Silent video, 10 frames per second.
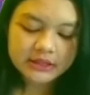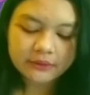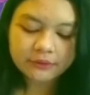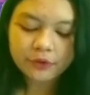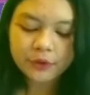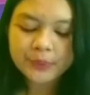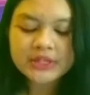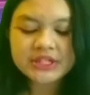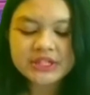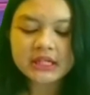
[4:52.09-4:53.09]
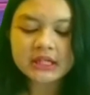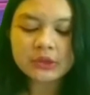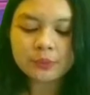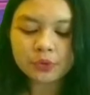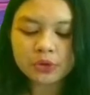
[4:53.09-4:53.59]
the former
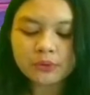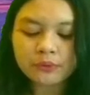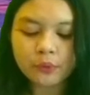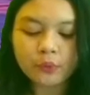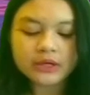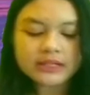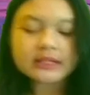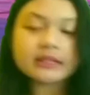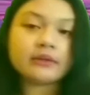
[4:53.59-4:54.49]
Chicago Bull forward